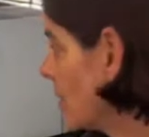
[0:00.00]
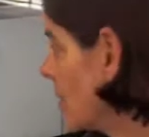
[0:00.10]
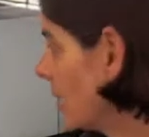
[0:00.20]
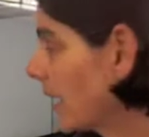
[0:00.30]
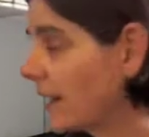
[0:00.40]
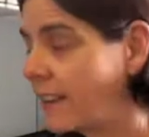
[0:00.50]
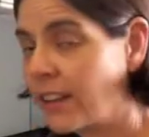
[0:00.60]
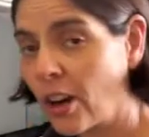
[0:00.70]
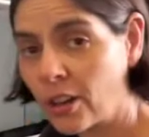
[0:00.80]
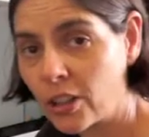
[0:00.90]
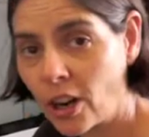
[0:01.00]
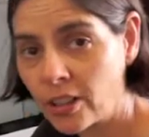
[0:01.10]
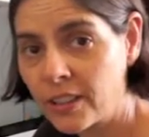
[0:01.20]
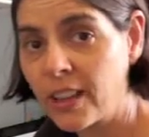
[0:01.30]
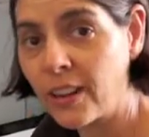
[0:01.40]
planning our
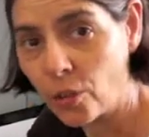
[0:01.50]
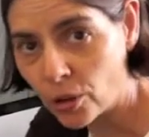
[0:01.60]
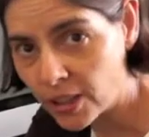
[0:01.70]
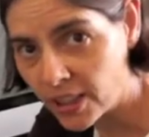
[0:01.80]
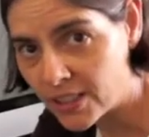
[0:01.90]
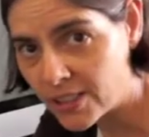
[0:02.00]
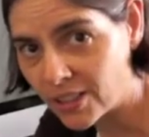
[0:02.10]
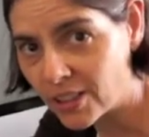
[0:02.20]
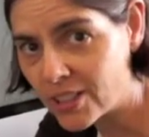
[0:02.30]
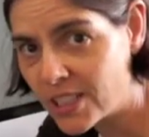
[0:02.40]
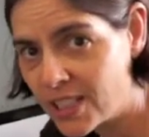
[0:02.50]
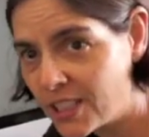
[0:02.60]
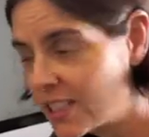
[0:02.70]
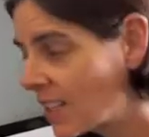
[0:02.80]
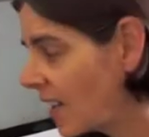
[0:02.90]
garden and organizing our
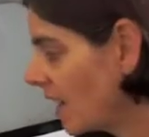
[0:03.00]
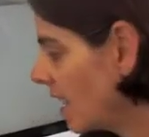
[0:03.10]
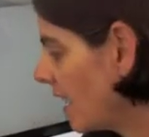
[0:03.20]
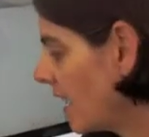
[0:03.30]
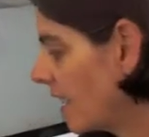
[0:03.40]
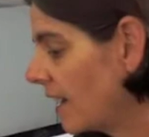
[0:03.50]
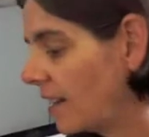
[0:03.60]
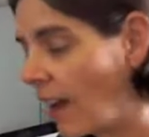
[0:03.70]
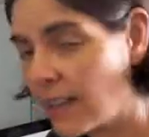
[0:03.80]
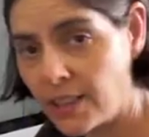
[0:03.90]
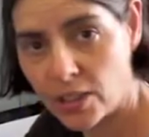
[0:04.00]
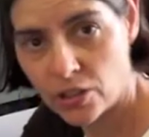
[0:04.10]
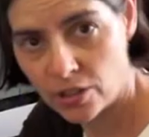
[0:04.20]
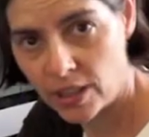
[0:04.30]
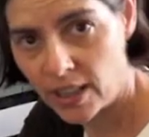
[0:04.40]
seeds. And
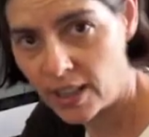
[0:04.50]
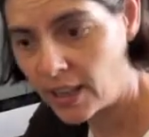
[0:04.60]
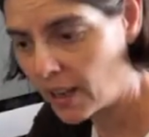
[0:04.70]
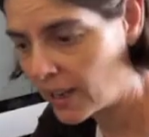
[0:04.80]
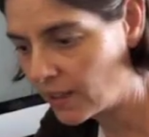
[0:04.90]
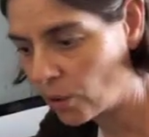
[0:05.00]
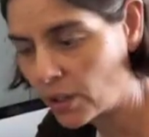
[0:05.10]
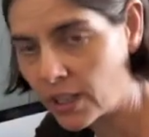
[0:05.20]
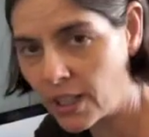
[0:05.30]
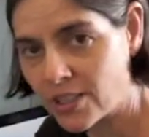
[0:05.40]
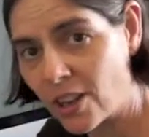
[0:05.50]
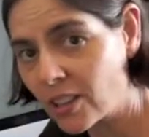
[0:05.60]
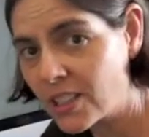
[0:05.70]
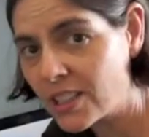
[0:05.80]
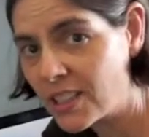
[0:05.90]
yesterday I organized
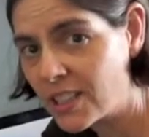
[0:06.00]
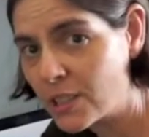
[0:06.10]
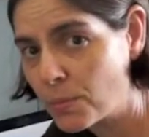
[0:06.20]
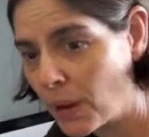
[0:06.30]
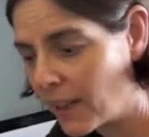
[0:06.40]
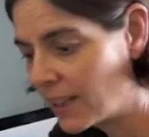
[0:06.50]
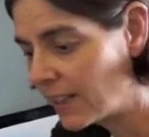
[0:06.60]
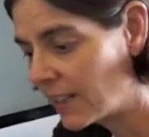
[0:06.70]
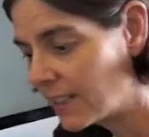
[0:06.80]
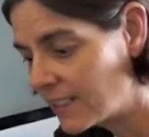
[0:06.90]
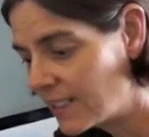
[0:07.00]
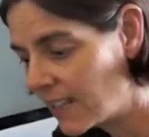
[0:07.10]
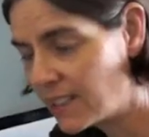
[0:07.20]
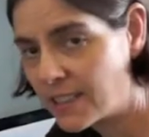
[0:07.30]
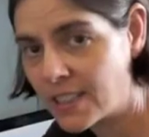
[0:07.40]
all the seeds by
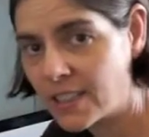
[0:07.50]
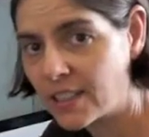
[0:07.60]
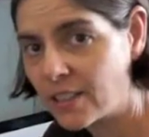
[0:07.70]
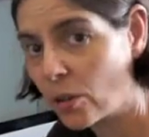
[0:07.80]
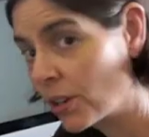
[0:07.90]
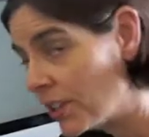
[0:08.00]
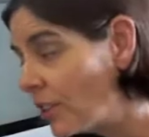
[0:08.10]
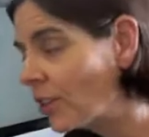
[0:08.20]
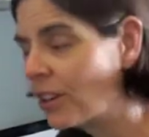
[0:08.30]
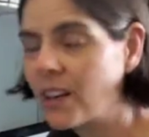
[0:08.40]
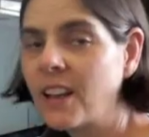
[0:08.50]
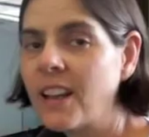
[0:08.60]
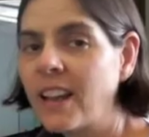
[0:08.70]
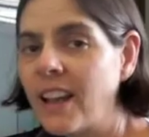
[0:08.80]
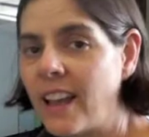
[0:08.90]
date or year
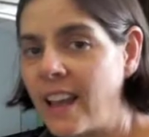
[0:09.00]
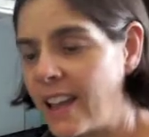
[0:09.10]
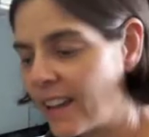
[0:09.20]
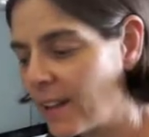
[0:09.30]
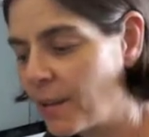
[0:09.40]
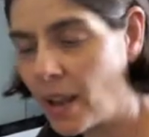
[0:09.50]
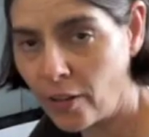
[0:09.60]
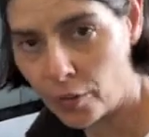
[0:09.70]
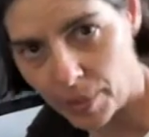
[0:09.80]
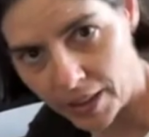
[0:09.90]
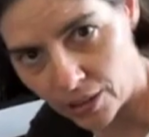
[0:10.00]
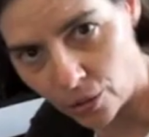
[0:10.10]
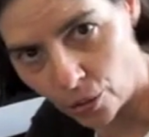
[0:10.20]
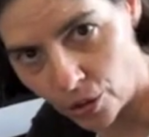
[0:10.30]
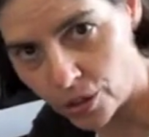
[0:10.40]
and
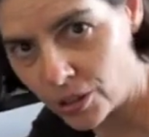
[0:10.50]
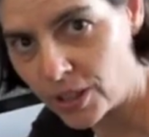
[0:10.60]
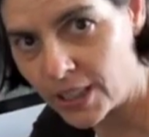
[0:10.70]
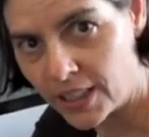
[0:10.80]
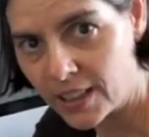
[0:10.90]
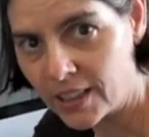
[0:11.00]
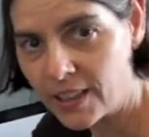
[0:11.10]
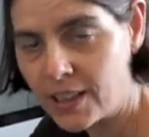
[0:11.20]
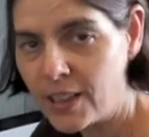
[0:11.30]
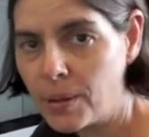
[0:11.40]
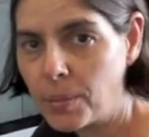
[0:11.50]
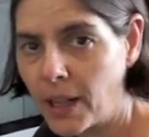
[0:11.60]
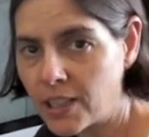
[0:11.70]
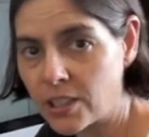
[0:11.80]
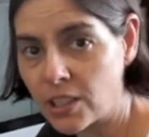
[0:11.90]
alphabetical order in the
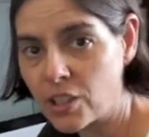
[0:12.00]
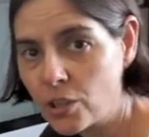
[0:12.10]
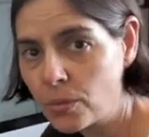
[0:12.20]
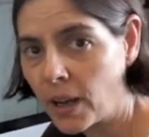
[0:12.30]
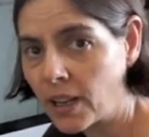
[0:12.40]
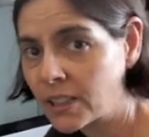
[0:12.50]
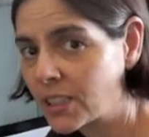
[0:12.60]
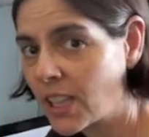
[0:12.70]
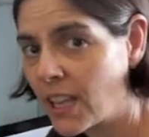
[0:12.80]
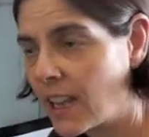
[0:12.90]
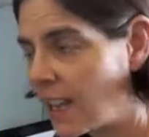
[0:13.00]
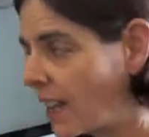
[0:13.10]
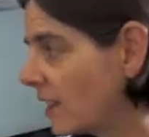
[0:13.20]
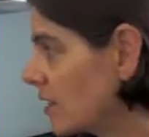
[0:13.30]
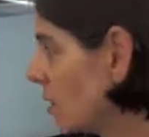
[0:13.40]
plastic shoebox.
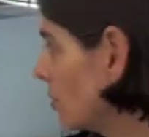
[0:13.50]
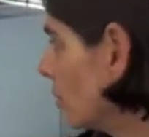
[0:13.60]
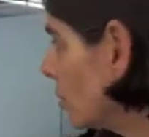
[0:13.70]
And so to